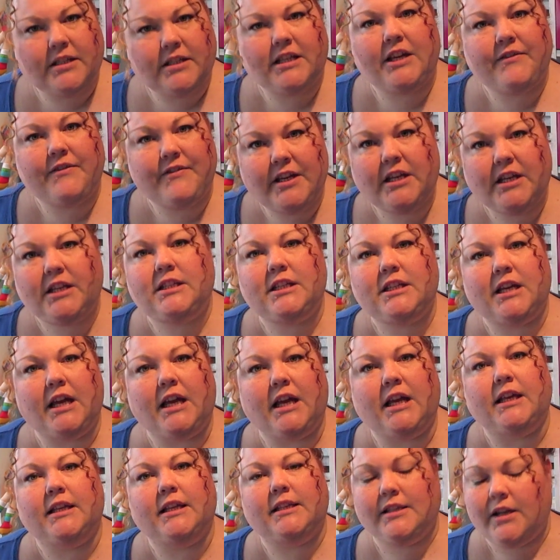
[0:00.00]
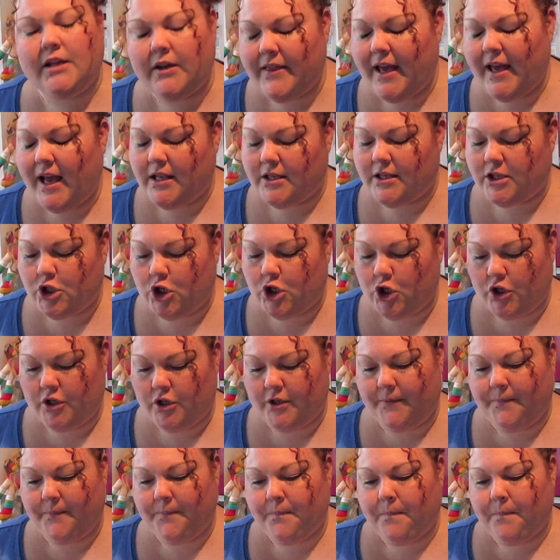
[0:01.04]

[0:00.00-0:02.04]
DVD, so that's good.